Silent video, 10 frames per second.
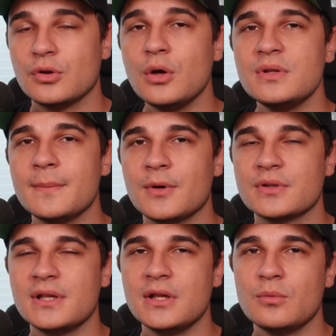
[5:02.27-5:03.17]
To load the
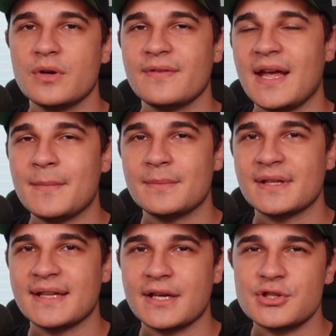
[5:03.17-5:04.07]
model with
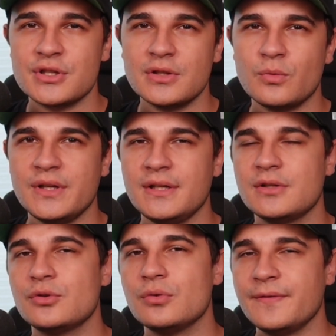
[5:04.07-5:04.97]
MMDetection, we
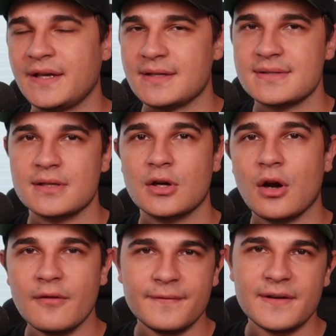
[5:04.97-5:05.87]
need two things:
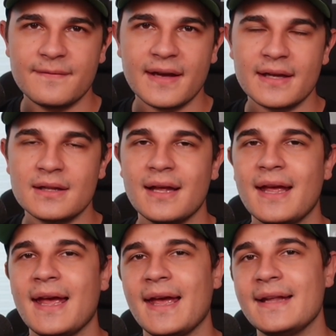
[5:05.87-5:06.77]
config file
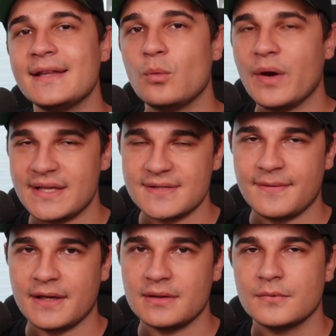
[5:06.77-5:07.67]
and the weights
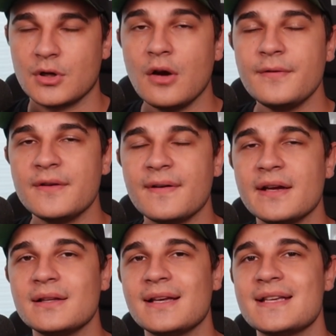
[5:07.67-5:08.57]
file. Config
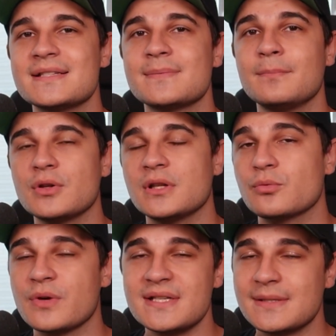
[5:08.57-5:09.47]
file is
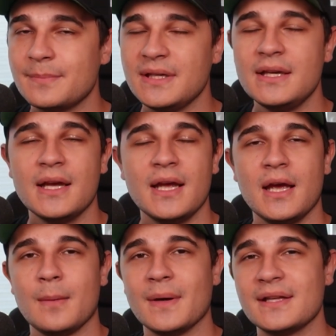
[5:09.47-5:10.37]
model recipe,
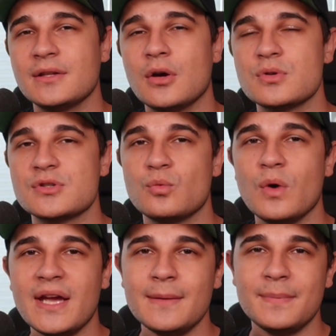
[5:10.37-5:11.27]
but it goes
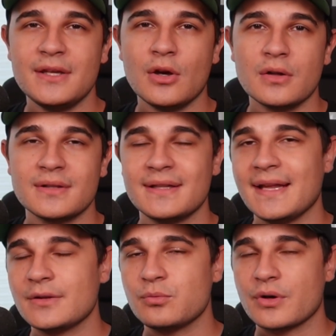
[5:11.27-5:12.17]
way beyond
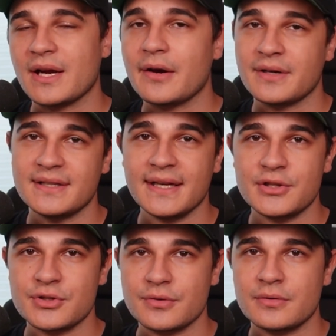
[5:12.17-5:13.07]
network
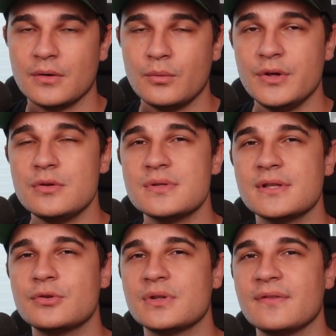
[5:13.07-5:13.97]
architecture. We use
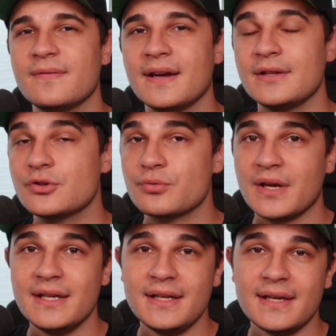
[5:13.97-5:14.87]
it to define
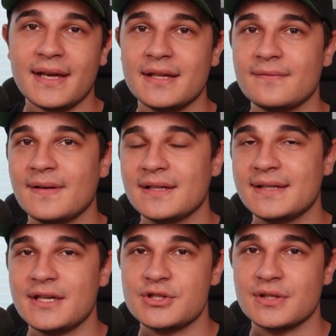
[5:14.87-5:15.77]
training and
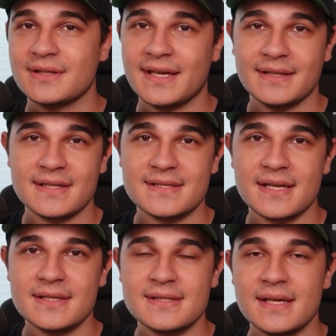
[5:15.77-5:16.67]
validation
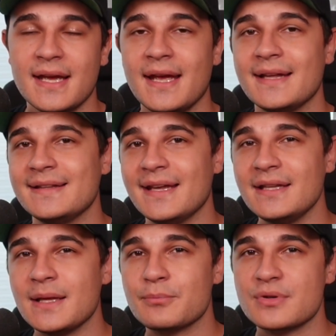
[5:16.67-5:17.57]
datasets,
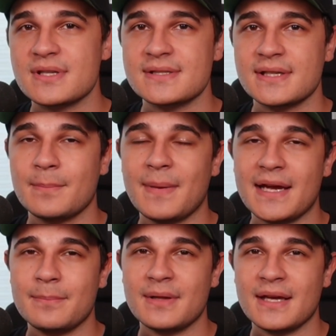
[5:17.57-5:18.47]
data processing
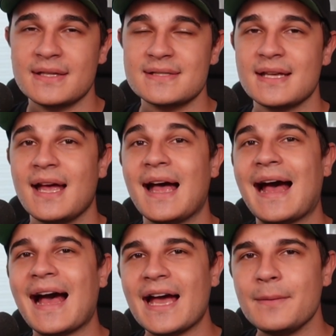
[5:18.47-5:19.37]
pipelines,
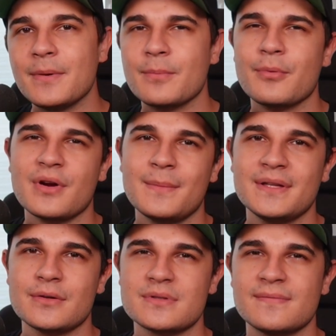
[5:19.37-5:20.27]

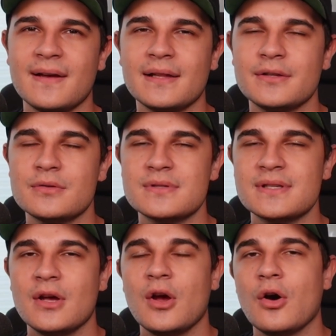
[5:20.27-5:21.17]
hyperparameters
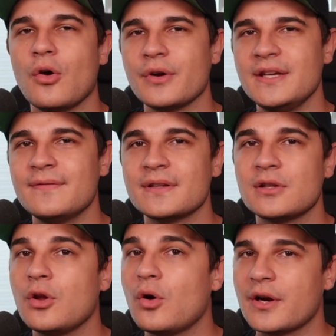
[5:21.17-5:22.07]
values, or
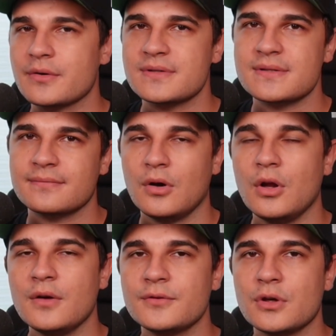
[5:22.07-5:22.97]
even loggers.
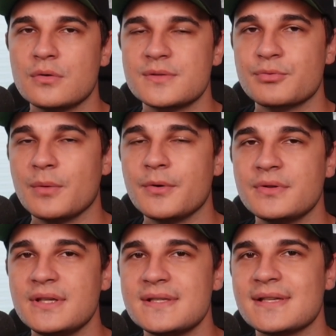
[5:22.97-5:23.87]
All of those
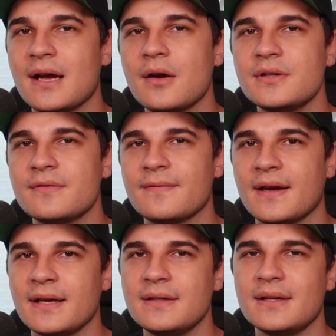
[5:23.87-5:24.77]
properties are
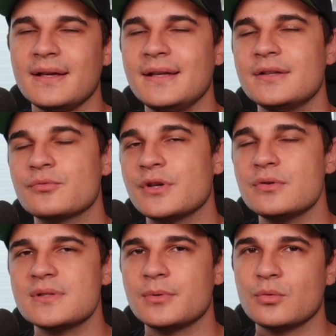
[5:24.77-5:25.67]
defined in a
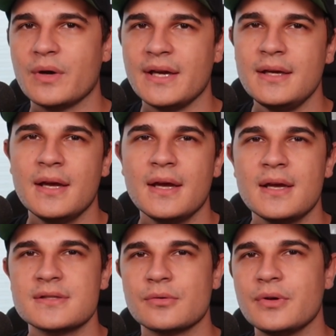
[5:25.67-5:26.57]
reusable way,
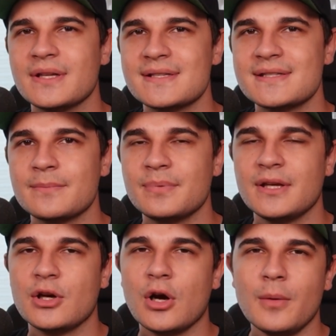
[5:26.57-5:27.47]
so you can
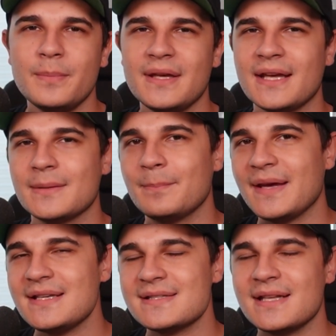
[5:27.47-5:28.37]
simply copy and
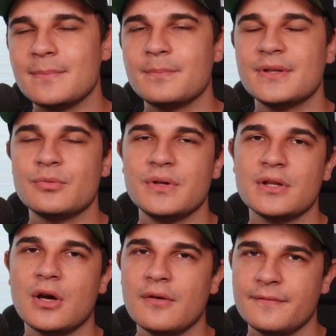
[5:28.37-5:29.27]
paste them
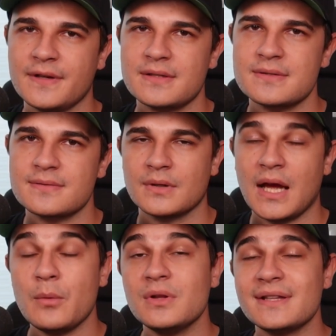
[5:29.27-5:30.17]
between configs.
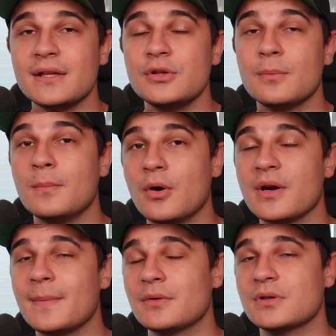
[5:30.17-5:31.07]
I will tell you
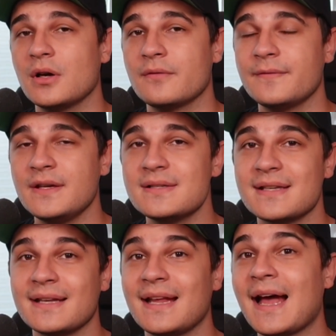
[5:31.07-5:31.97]
more about
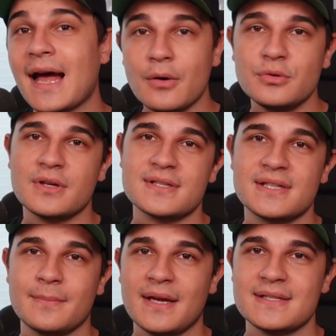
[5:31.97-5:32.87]
configs and how to
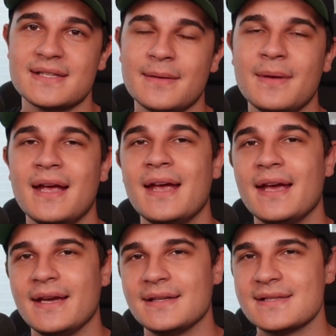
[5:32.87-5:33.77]
customize them
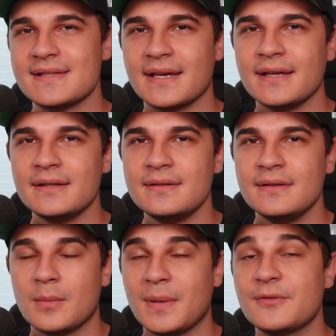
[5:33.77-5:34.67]
in a
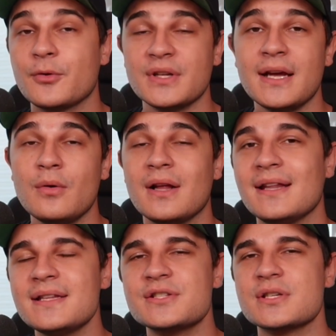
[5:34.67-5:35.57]
second, but for now,
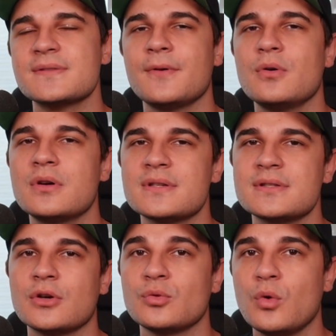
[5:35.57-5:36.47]
let's just
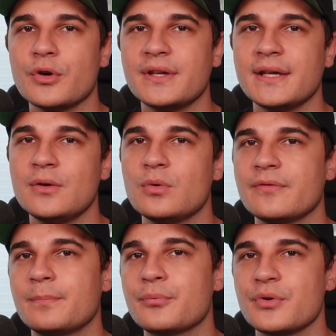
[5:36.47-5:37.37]
focus on working
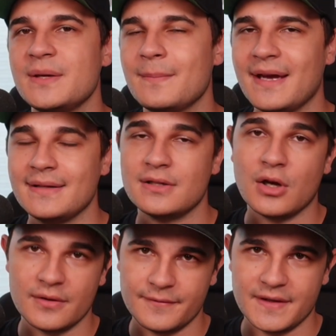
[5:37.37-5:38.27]
with pre-made
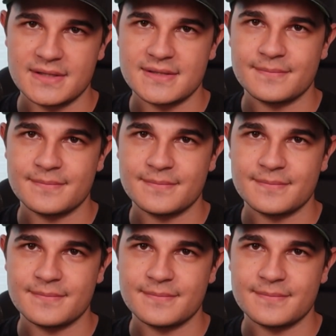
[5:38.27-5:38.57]
configs.